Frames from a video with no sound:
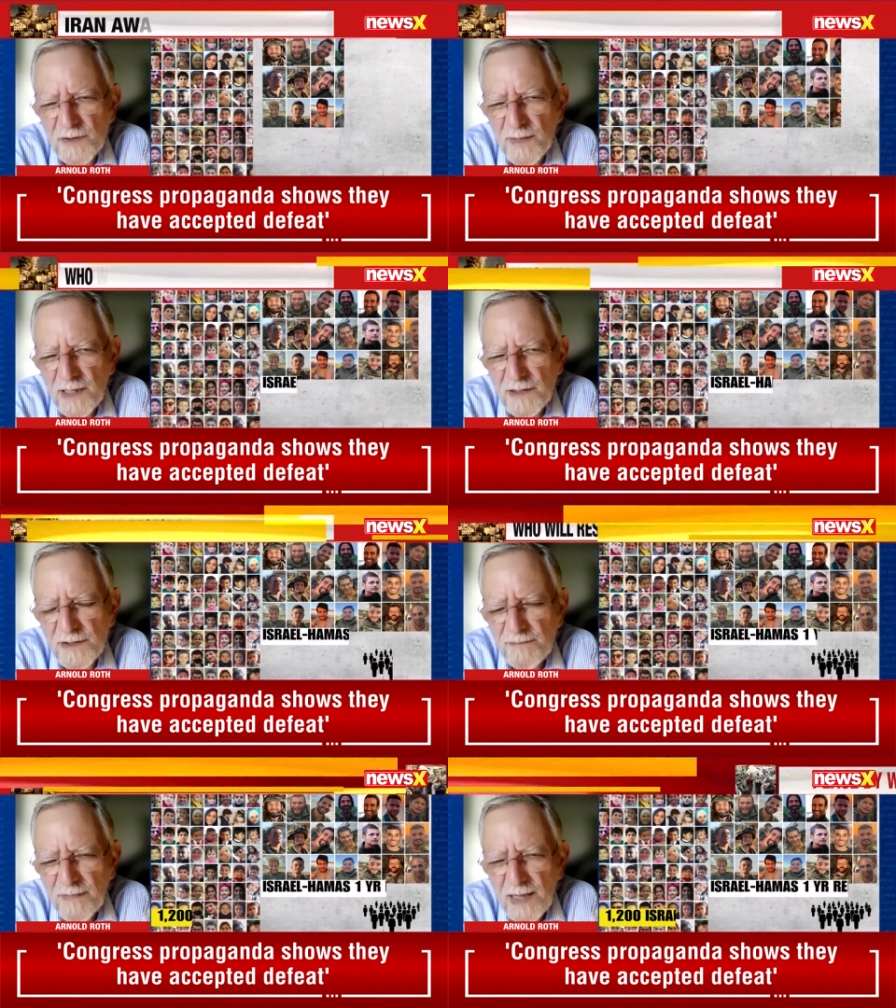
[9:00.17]

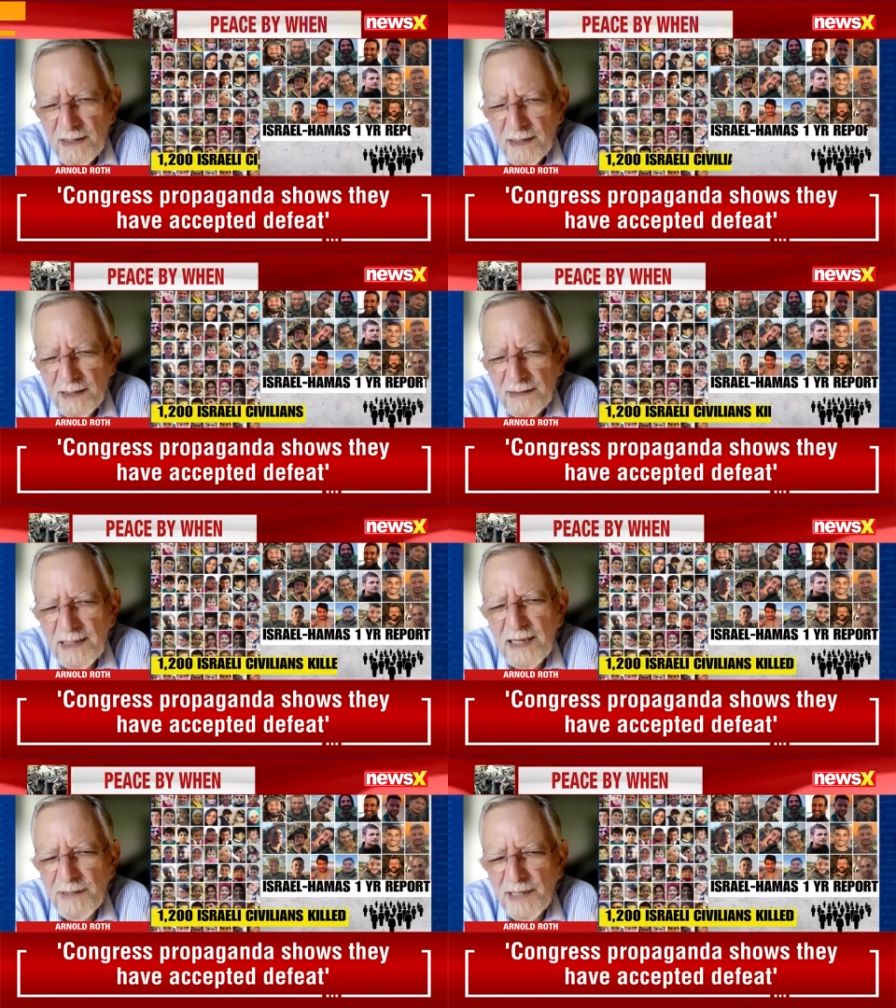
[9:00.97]
mess. And
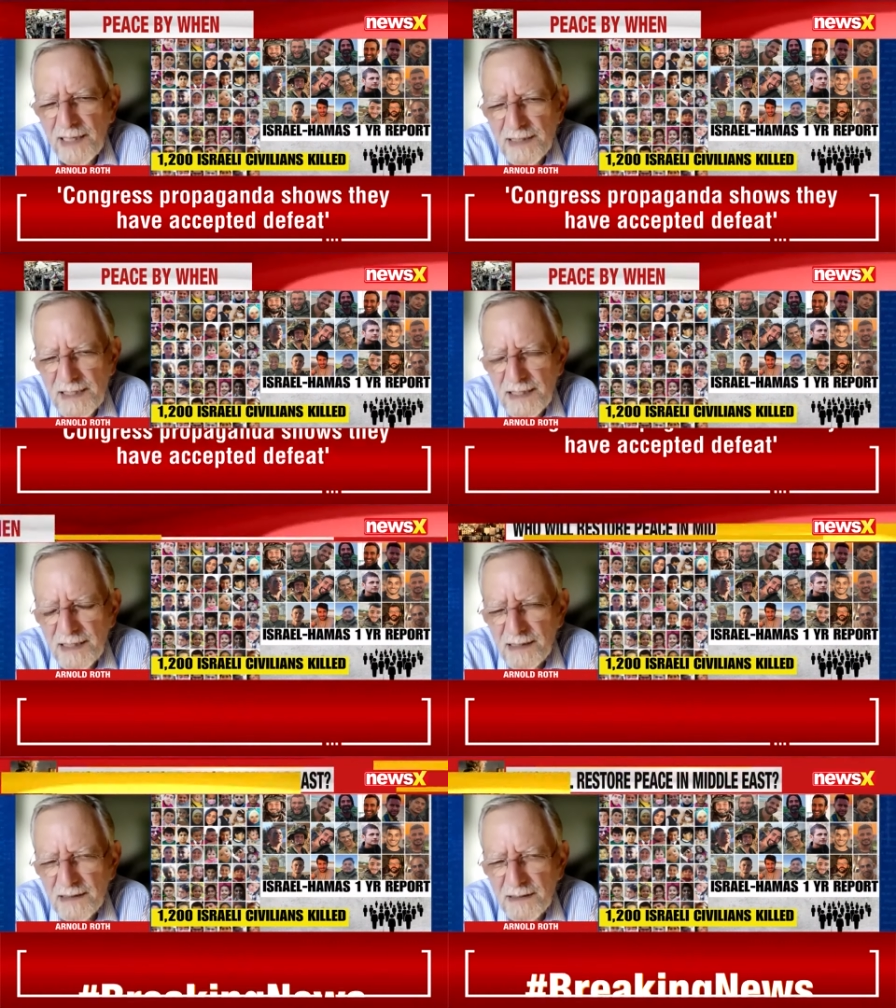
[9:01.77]
then I'd be
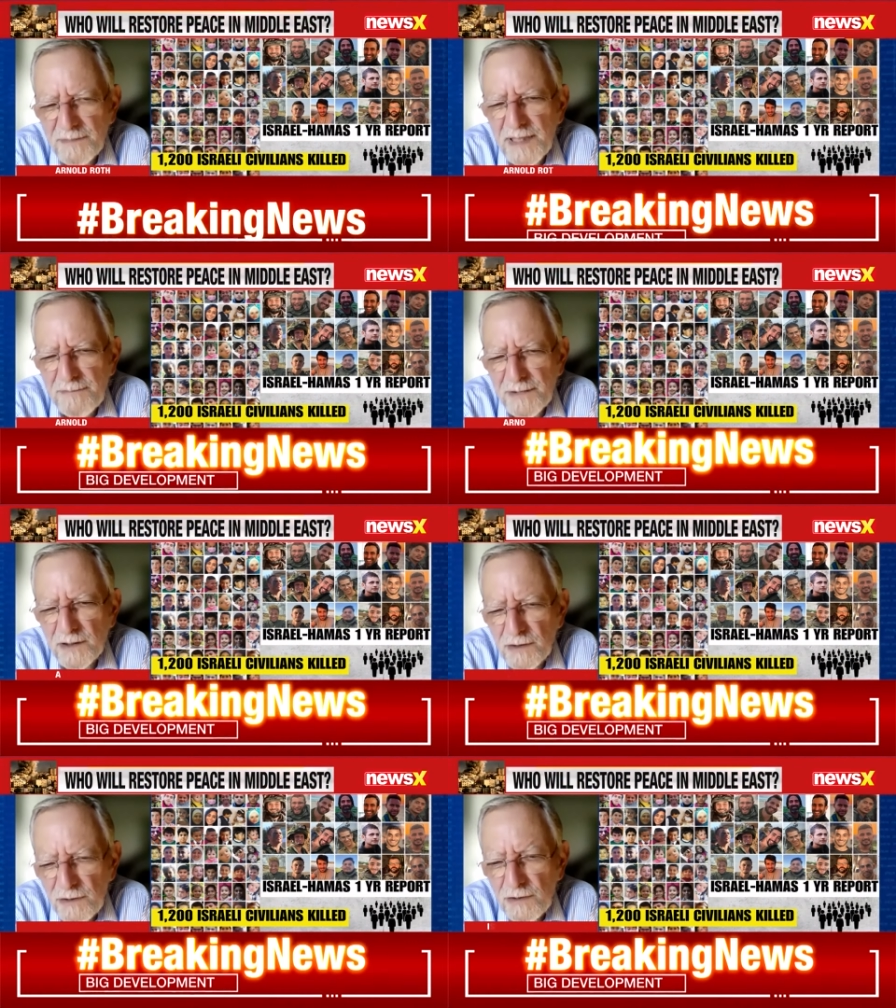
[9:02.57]
asking the
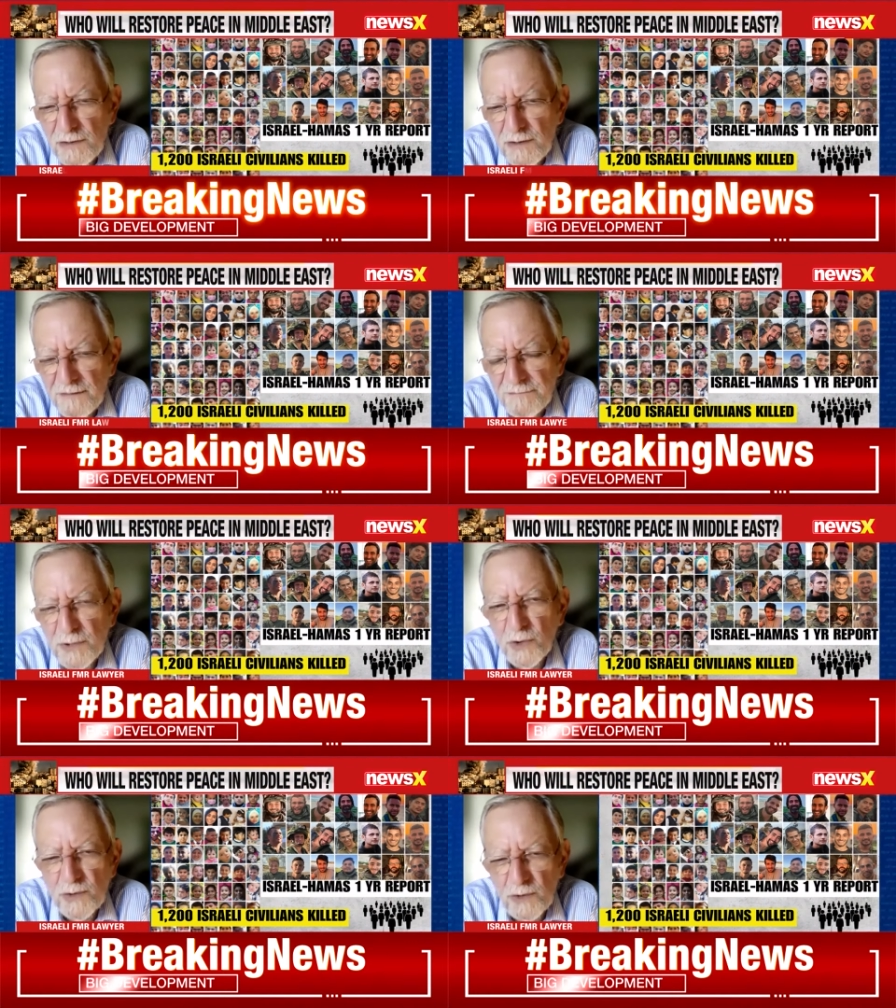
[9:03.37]
people who have
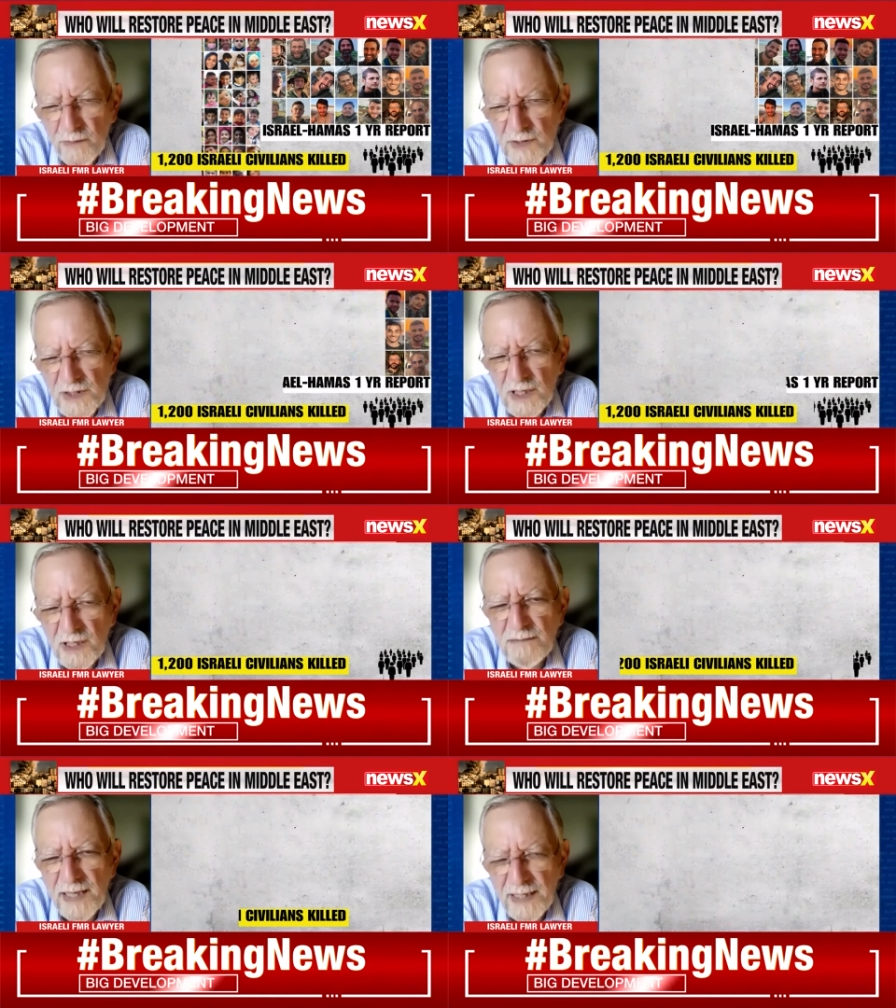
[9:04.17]
brought all of this
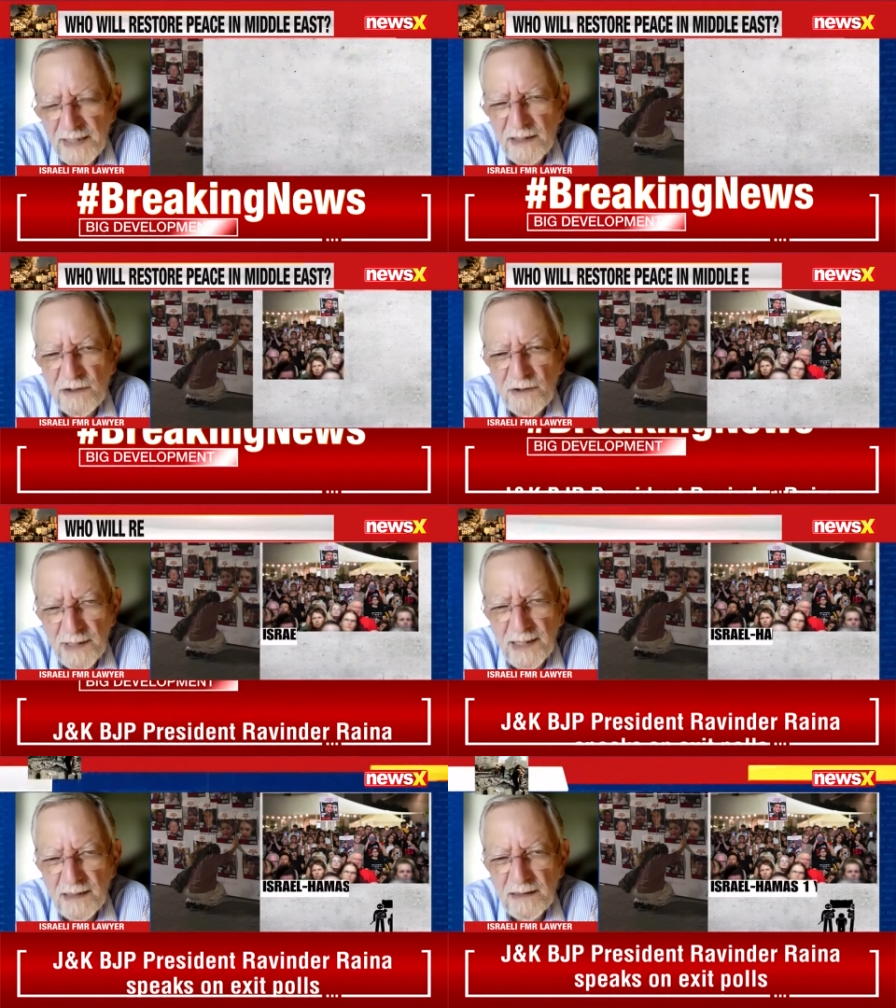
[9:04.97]
on my head, who
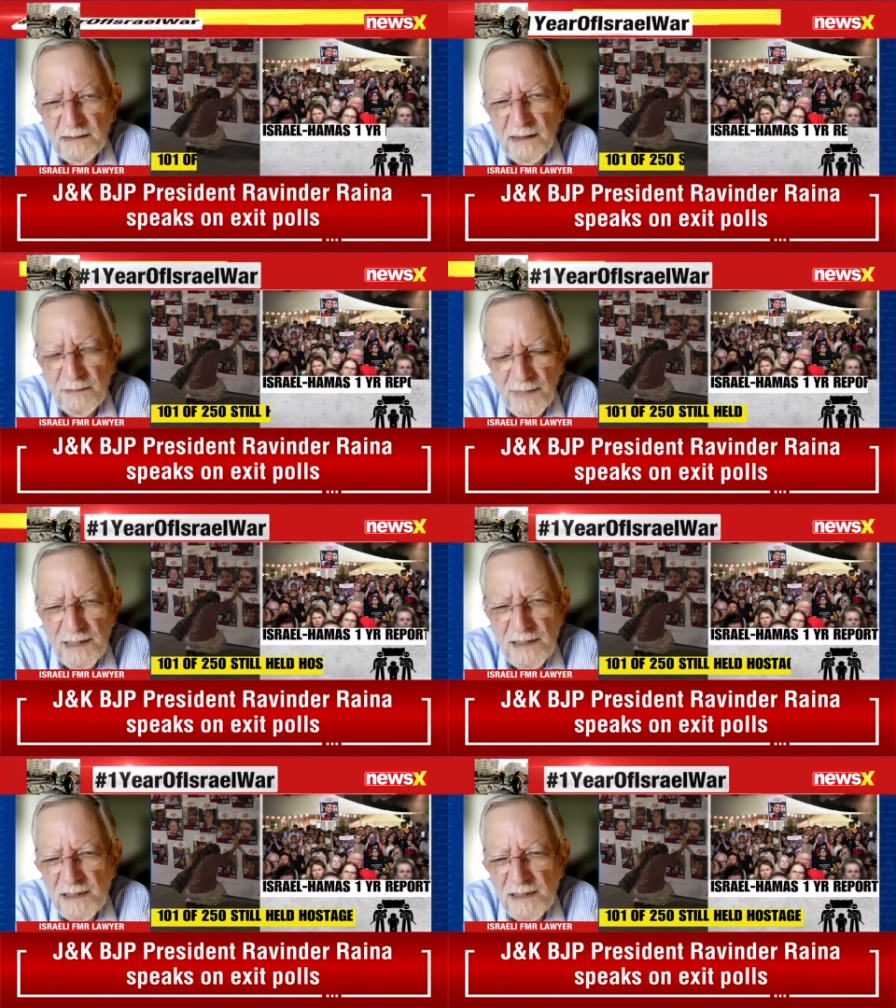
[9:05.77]
are
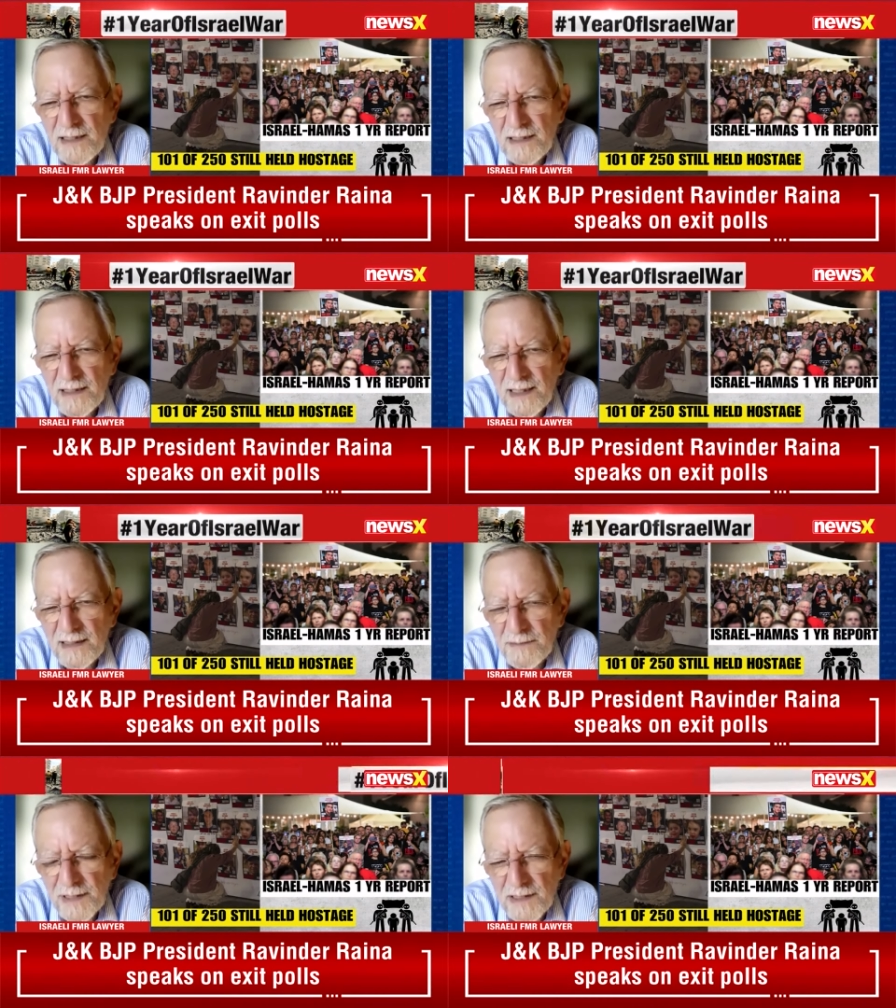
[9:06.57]
Hamas
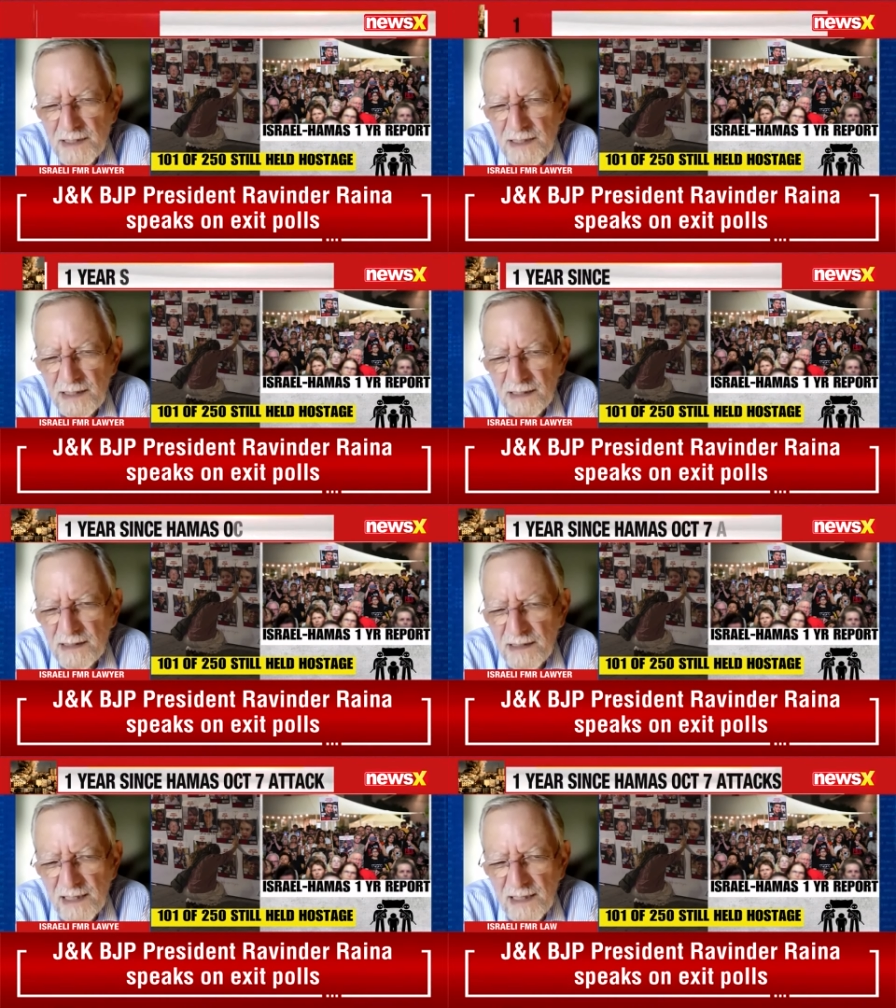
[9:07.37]
and the
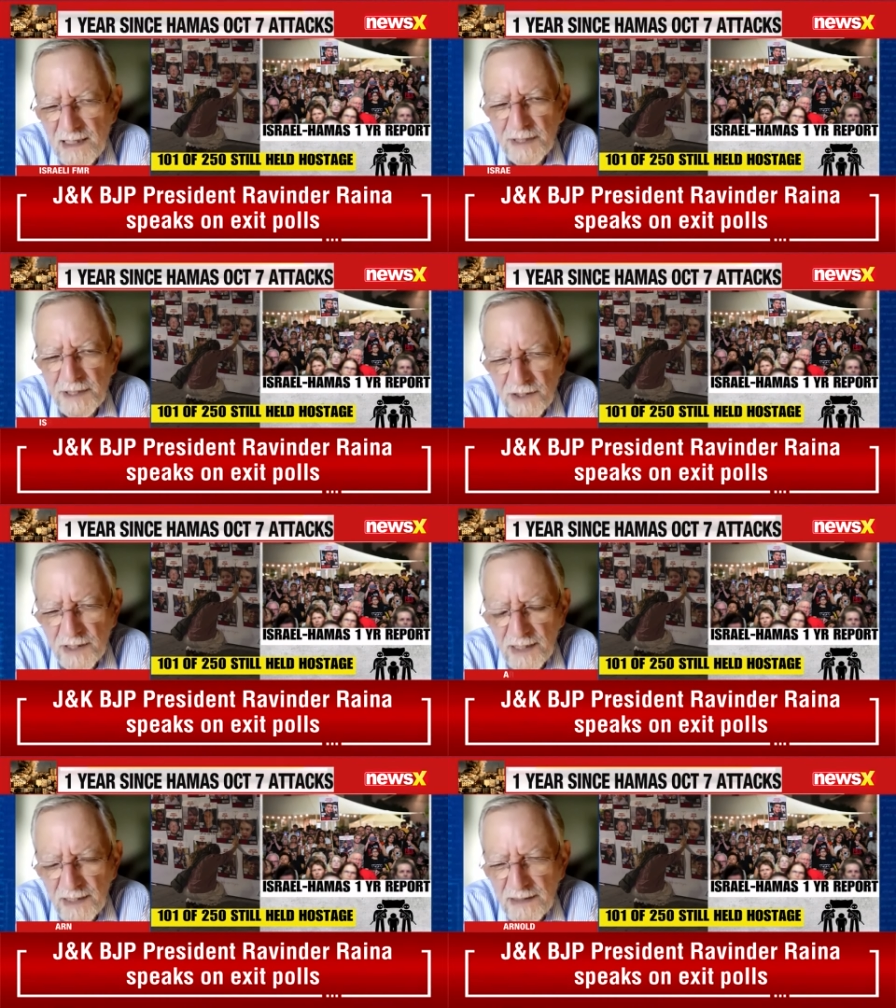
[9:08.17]
Palestinian Islamic
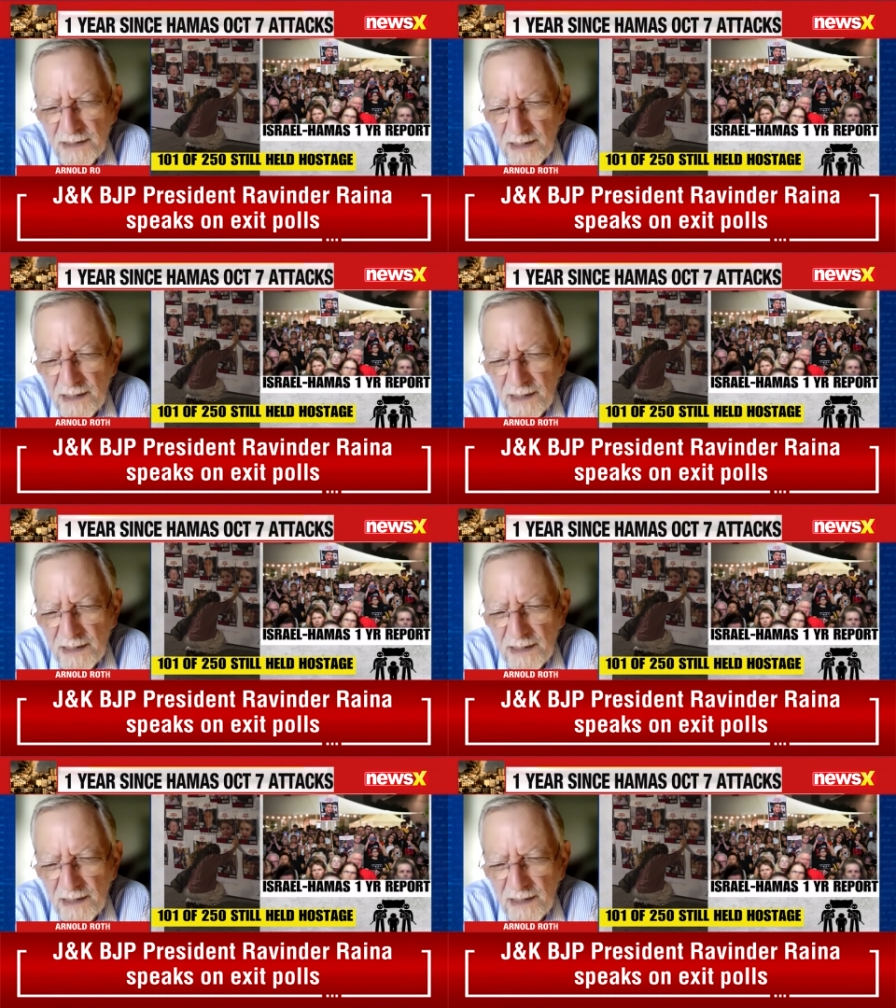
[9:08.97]
Jihad,